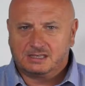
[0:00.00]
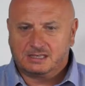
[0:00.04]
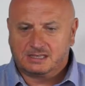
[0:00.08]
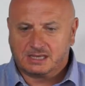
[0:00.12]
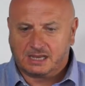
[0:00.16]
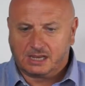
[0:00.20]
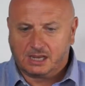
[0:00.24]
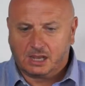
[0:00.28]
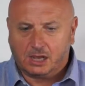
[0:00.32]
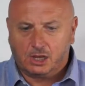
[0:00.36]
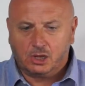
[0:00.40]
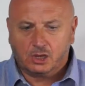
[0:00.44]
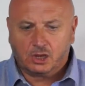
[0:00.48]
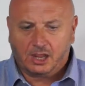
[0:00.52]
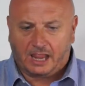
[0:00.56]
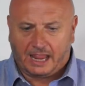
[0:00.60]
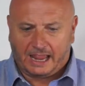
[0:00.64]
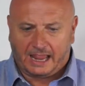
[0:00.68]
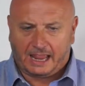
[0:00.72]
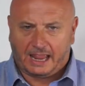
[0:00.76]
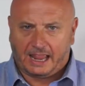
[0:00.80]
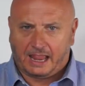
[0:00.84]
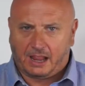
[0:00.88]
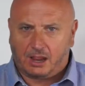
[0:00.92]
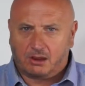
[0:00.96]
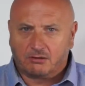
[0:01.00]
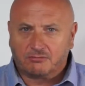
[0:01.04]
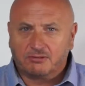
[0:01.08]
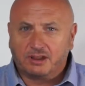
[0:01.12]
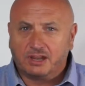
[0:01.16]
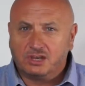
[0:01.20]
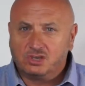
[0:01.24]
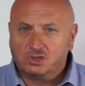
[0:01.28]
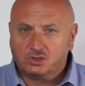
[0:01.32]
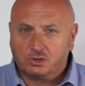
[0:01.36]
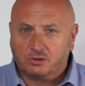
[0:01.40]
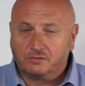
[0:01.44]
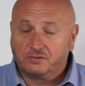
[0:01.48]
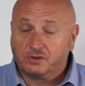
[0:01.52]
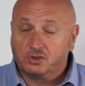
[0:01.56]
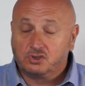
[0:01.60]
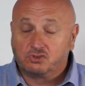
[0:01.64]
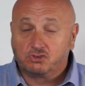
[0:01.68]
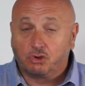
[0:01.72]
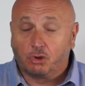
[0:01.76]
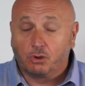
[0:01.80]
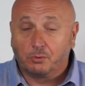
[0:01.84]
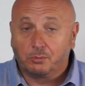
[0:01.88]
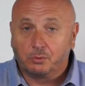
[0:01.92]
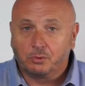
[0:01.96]
to take a look at our range of
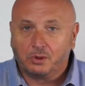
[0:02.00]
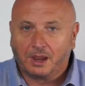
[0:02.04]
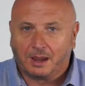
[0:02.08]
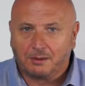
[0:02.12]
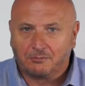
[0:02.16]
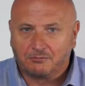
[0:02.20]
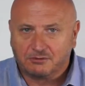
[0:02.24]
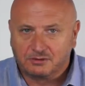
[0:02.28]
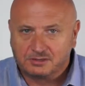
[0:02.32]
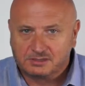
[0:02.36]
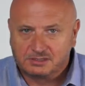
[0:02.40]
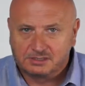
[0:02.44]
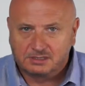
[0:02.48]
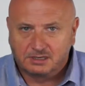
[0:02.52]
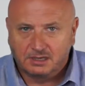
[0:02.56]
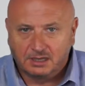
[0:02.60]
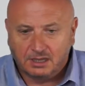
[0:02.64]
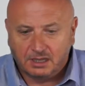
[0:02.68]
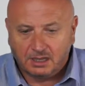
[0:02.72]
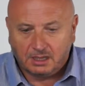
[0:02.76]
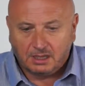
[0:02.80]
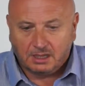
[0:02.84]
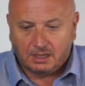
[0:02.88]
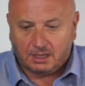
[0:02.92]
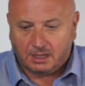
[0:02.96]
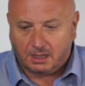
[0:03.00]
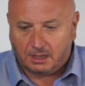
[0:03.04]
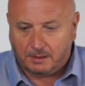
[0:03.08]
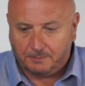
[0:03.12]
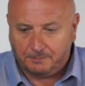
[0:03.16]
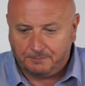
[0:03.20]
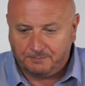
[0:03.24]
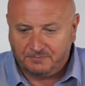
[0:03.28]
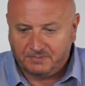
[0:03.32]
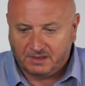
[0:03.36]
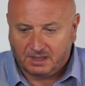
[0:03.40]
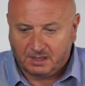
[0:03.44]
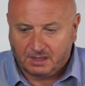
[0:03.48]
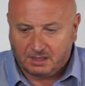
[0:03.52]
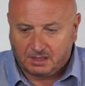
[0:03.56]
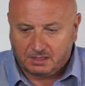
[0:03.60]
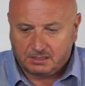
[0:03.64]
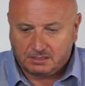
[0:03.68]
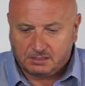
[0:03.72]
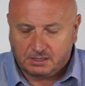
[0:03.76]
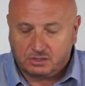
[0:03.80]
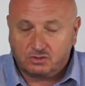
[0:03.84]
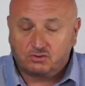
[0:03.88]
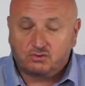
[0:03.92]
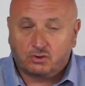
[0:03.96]
controllable cameras.
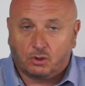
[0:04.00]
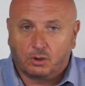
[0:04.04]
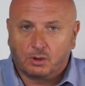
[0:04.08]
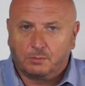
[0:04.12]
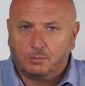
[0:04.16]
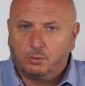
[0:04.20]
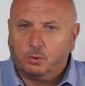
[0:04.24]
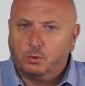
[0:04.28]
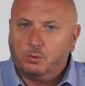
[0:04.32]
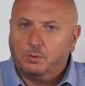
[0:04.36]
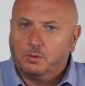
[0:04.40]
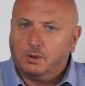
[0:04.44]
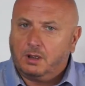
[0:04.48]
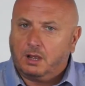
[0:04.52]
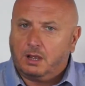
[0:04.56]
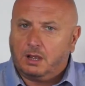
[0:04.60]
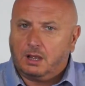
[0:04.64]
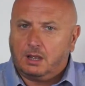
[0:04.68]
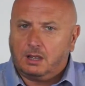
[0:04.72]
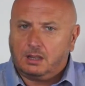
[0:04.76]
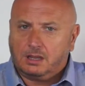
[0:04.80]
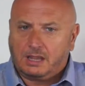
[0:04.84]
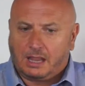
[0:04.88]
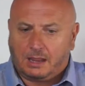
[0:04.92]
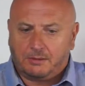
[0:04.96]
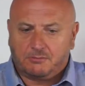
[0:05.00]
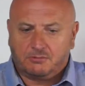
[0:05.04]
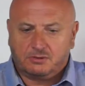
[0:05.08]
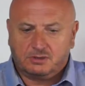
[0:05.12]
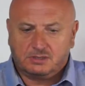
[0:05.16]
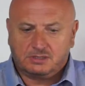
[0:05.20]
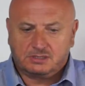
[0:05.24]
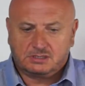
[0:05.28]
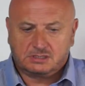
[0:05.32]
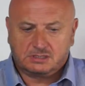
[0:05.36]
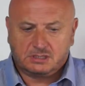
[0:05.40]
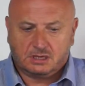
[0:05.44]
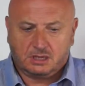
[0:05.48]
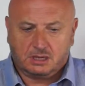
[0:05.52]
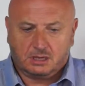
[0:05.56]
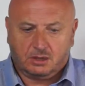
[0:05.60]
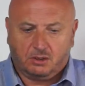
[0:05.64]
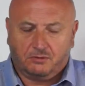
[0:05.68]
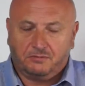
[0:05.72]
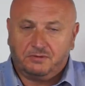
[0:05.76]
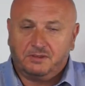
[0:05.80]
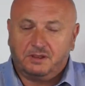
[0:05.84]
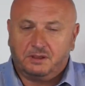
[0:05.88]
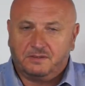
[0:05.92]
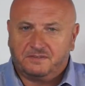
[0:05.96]
Controllable cameras
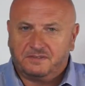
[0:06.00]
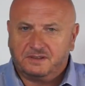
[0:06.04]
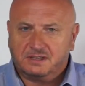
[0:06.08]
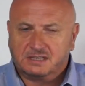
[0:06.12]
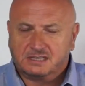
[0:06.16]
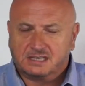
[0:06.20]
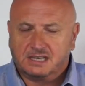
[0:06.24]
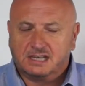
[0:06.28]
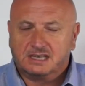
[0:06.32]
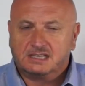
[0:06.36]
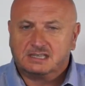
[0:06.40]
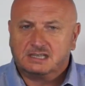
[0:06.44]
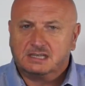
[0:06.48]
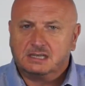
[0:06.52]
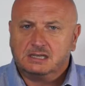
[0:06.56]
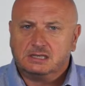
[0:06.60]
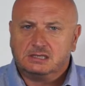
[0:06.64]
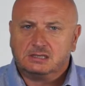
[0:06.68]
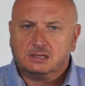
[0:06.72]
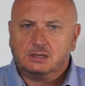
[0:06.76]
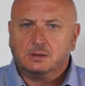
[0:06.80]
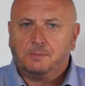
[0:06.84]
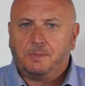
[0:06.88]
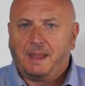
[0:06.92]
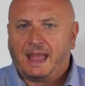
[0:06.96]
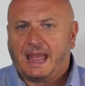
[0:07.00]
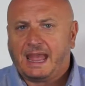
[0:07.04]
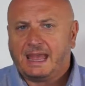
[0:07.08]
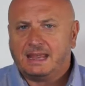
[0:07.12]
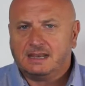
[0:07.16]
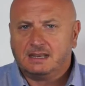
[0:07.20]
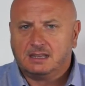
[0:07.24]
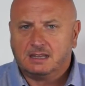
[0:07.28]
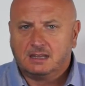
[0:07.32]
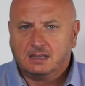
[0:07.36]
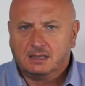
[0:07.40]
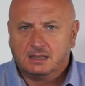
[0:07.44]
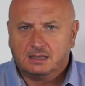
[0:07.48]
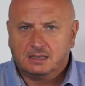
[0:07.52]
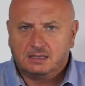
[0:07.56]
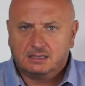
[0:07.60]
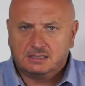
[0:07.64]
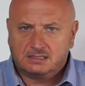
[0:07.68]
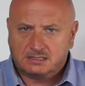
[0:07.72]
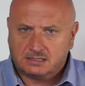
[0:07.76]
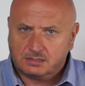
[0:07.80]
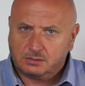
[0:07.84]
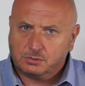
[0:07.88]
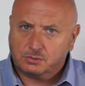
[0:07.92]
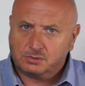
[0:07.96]
offer you the facility to pan,
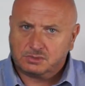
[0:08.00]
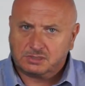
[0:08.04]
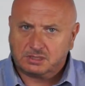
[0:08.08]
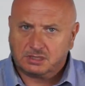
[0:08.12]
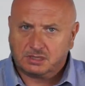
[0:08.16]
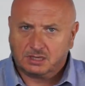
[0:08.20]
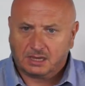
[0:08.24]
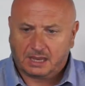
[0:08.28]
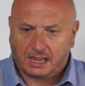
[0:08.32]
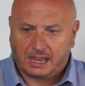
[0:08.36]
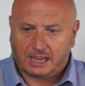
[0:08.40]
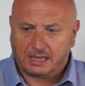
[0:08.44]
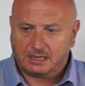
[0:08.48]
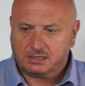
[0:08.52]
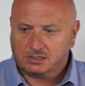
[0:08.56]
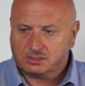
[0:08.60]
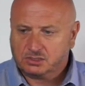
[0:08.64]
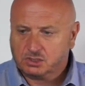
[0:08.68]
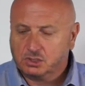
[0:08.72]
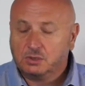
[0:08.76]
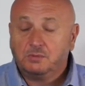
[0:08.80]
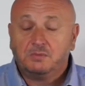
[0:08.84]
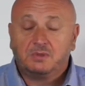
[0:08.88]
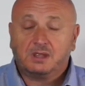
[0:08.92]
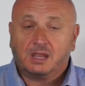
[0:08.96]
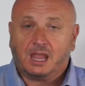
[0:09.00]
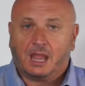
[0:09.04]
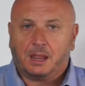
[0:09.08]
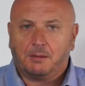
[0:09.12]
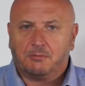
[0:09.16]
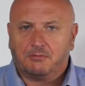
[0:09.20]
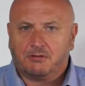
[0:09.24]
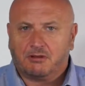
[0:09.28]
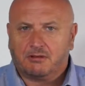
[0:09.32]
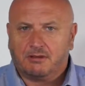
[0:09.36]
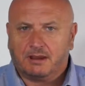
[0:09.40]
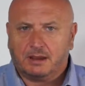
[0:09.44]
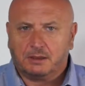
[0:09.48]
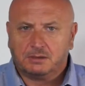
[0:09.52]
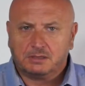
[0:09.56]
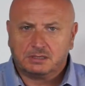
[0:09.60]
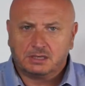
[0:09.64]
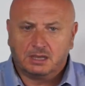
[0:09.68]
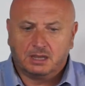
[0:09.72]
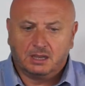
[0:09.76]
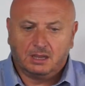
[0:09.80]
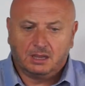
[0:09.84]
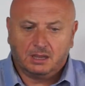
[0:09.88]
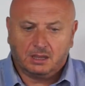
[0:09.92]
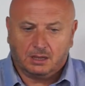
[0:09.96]
tilt and zoom the camera around,
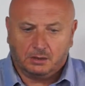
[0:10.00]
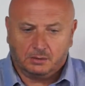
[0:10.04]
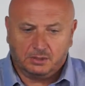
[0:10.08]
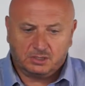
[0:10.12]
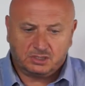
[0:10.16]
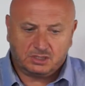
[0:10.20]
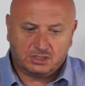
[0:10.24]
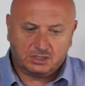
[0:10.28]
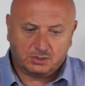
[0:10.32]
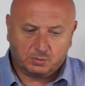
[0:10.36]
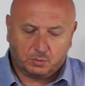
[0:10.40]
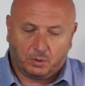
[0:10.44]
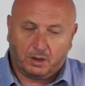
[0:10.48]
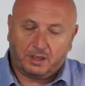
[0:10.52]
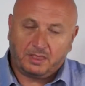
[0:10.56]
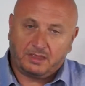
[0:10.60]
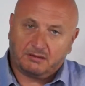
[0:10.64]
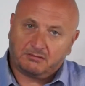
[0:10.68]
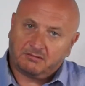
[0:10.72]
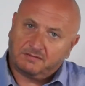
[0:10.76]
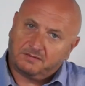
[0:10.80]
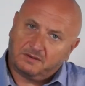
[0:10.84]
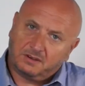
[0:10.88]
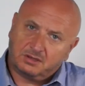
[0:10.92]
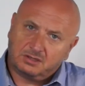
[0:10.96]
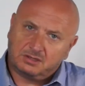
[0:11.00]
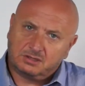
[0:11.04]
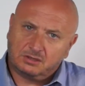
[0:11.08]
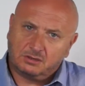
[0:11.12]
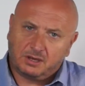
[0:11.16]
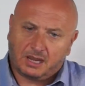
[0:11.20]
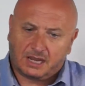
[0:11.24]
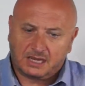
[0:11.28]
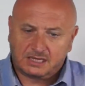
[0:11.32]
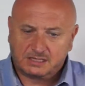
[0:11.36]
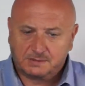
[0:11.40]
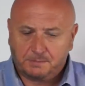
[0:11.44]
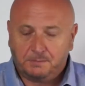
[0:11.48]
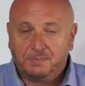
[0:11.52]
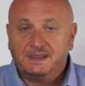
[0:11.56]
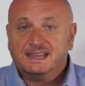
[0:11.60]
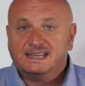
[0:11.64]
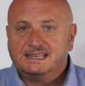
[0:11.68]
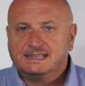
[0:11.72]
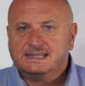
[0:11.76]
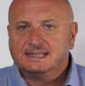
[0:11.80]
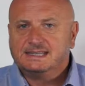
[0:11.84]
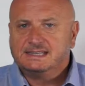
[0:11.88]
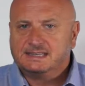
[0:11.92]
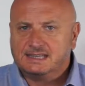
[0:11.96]
which is why they're referred to as
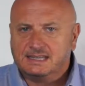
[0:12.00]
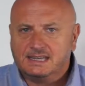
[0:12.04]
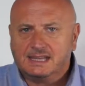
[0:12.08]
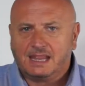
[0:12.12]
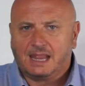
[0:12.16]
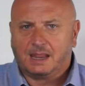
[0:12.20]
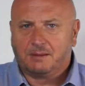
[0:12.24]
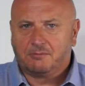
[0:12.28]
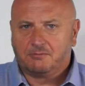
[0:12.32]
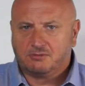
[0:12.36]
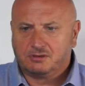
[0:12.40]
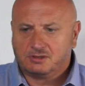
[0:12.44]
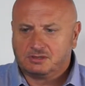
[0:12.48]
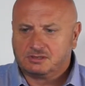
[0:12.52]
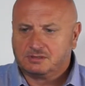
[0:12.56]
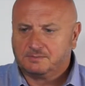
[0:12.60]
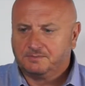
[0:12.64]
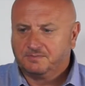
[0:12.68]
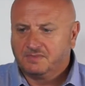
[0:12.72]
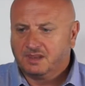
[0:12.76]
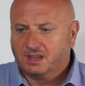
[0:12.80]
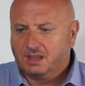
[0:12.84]
PTZ cameras.